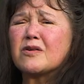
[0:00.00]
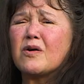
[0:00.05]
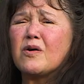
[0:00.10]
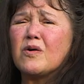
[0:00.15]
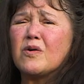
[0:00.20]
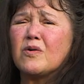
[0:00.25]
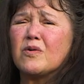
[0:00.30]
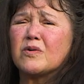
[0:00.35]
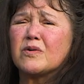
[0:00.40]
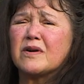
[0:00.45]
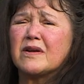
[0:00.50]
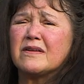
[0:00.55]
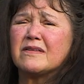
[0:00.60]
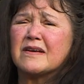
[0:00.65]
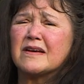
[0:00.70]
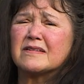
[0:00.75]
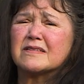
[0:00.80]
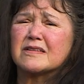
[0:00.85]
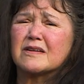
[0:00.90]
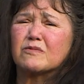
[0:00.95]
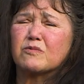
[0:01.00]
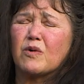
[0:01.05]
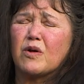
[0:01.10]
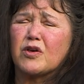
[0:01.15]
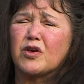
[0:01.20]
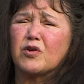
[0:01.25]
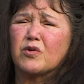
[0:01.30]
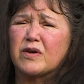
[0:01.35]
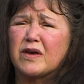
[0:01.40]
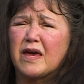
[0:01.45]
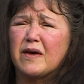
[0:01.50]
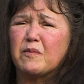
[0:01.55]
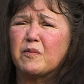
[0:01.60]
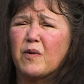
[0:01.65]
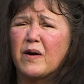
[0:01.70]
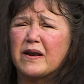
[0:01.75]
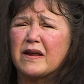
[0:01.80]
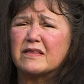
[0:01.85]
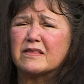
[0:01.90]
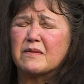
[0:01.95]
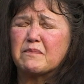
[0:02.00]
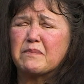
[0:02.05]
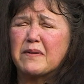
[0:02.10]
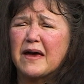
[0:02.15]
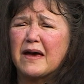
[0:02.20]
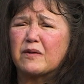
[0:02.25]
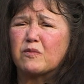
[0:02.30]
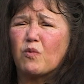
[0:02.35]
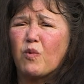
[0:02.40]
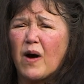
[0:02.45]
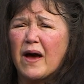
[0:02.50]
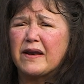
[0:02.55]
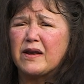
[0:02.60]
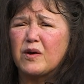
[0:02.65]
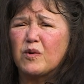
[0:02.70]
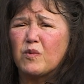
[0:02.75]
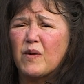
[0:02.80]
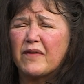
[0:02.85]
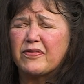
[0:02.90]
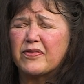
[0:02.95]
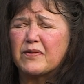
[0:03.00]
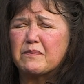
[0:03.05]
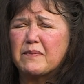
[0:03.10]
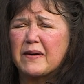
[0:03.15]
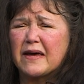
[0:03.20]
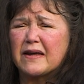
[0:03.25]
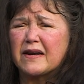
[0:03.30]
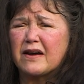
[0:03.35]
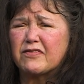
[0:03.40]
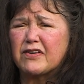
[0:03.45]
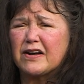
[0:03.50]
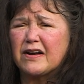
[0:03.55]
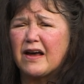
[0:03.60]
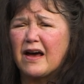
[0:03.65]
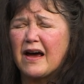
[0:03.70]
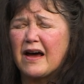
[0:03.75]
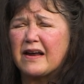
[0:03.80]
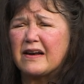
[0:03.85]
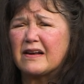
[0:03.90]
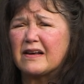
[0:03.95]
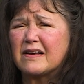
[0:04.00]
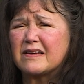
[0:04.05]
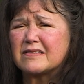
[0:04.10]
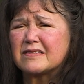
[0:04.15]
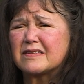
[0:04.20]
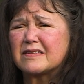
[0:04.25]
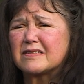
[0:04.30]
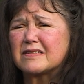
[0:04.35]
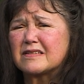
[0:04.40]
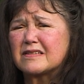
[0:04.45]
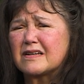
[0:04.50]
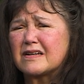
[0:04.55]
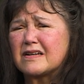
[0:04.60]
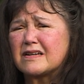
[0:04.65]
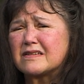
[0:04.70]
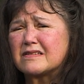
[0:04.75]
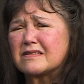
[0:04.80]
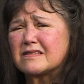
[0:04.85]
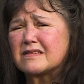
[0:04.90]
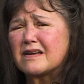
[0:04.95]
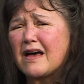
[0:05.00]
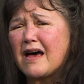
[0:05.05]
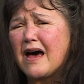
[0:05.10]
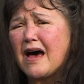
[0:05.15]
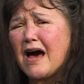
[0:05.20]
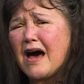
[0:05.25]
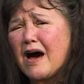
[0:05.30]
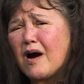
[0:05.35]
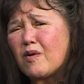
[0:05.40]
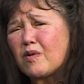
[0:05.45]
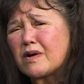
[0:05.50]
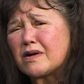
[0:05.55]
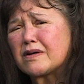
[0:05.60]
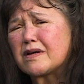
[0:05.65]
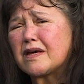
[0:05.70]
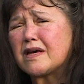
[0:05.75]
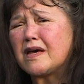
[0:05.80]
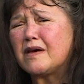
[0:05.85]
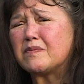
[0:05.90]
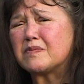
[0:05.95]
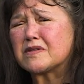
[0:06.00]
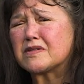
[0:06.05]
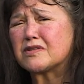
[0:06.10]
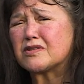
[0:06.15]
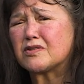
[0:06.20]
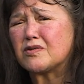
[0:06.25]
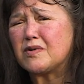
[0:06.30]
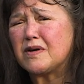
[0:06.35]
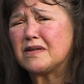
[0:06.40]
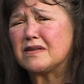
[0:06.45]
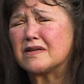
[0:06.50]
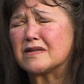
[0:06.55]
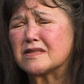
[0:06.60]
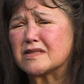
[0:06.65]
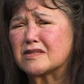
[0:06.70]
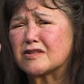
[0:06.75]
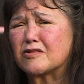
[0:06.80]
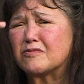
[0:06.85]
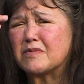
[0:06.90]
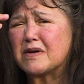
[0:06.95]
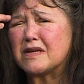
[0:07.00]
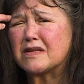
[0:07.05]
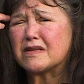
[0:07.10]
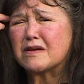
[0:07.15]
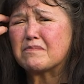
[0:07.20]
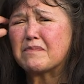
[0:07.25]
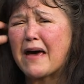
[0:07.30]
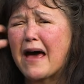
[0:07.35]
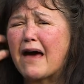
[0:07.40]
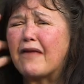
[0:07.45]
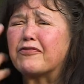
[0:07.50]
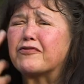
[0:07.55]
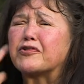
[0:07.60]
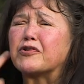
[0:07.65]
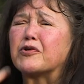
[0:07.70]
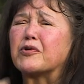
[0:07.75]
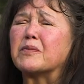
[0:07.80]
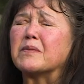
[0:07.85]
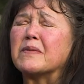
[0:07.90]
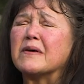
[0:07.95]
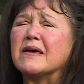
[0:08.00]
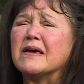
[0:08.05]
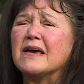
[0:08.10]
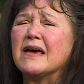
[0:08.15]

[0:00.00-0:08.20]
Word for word: don't. And they said, well, you keep wetting the bed. Why do you wet the bed every night? I says, because Howard keeps doing this to me in the bathroom,